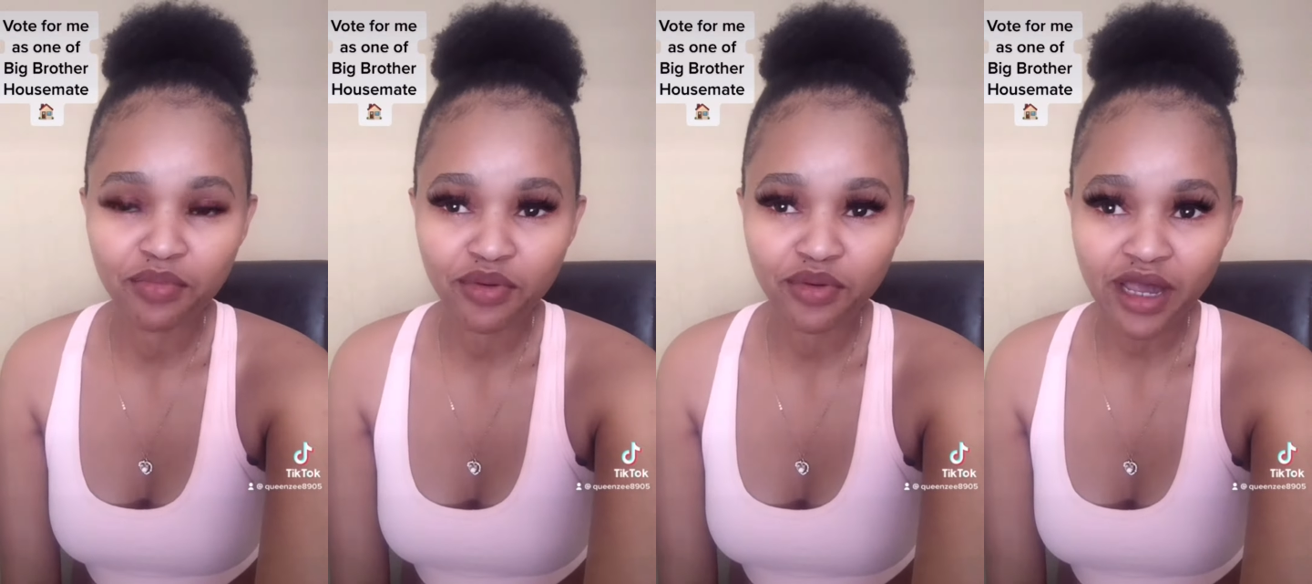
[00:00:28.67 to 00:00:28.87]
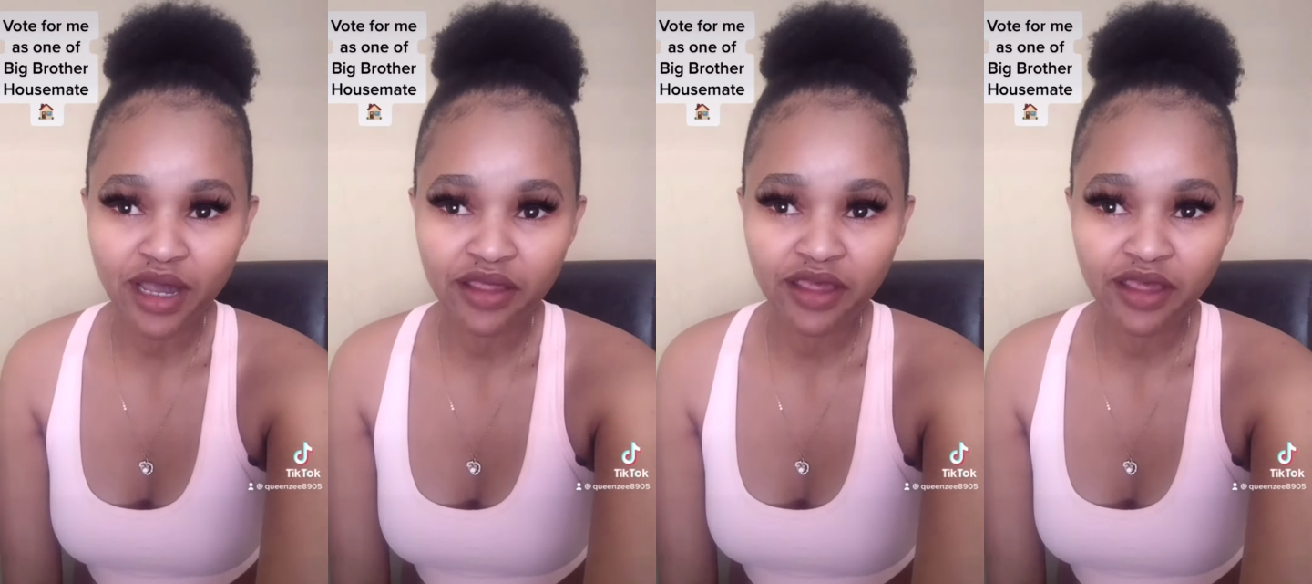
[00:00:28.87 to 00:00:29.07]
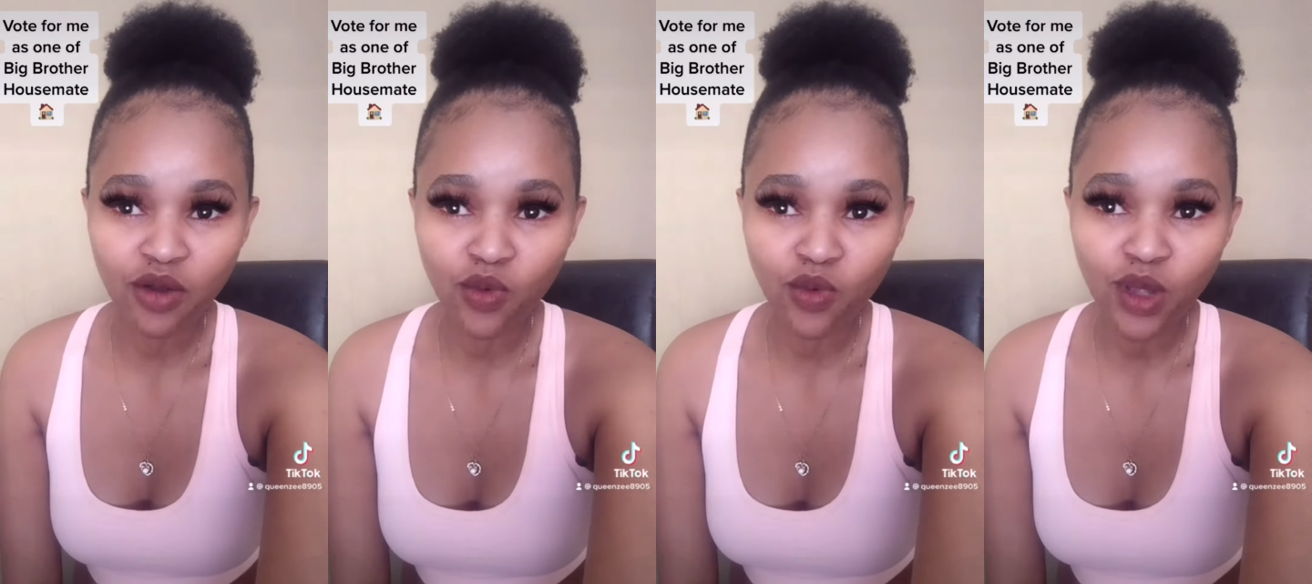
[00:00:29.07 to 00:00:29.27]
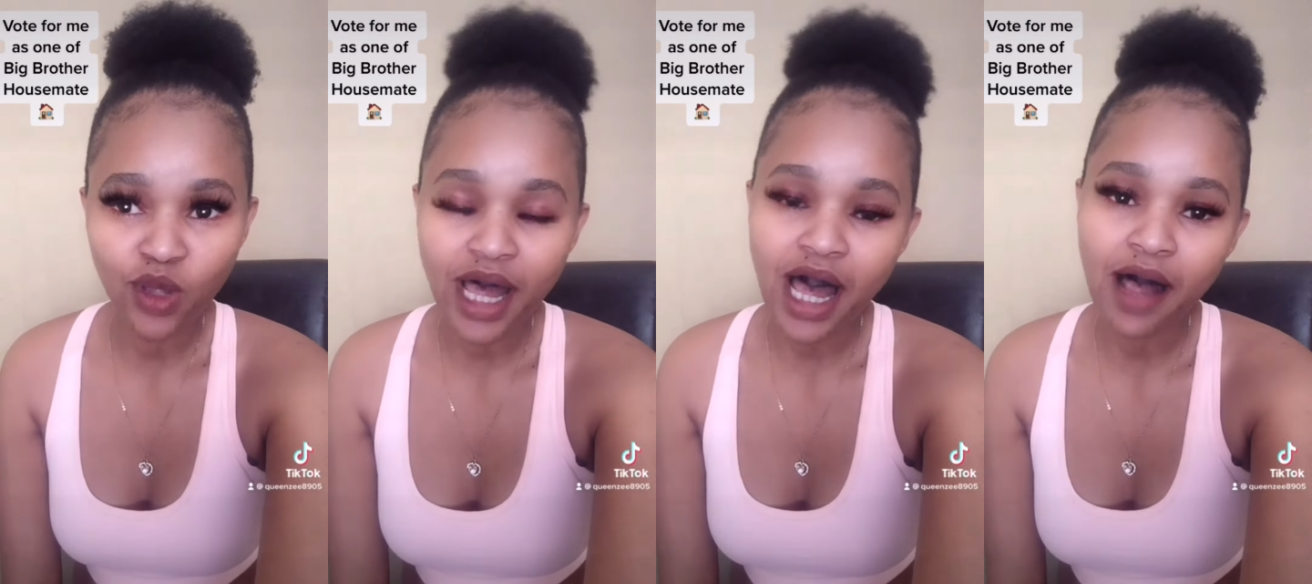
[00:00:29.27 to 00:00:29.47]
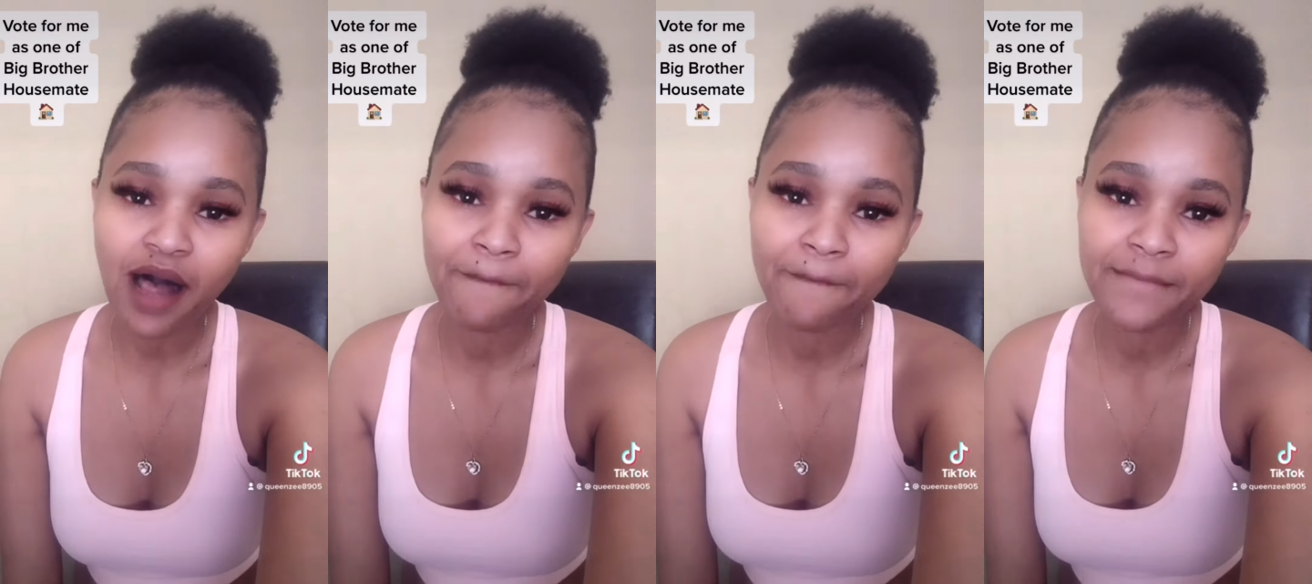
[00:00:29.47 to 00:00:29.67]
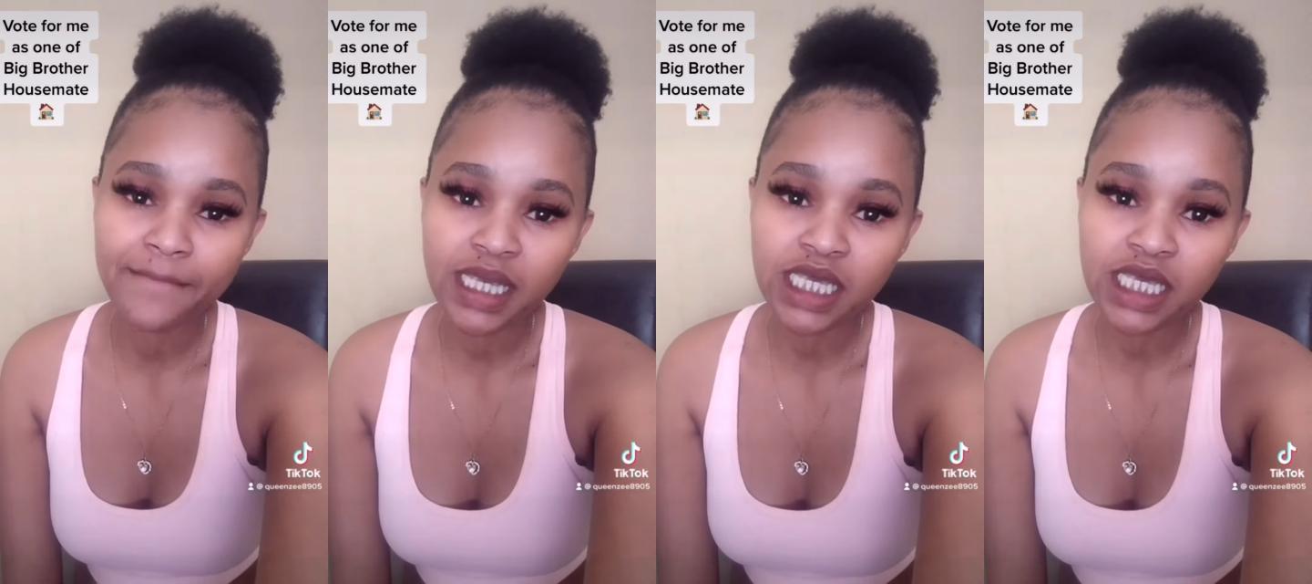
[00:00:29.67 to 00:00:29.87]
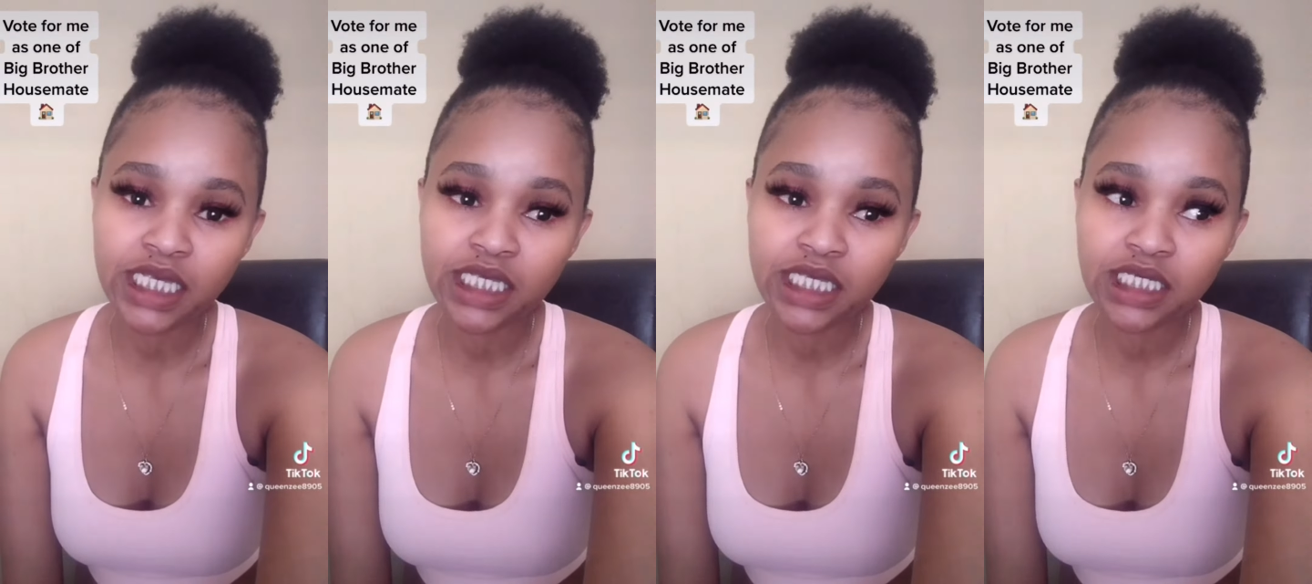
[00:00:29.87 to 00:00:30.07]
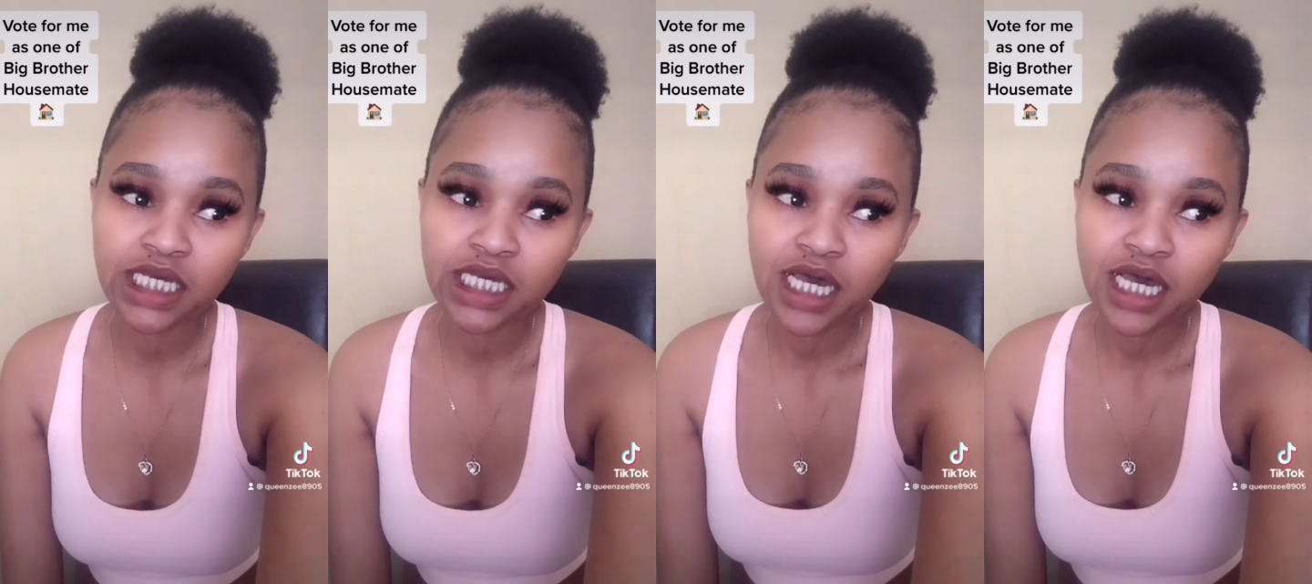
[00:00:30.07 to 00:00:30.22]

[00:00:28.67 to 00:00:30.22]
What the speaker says: Brother will help me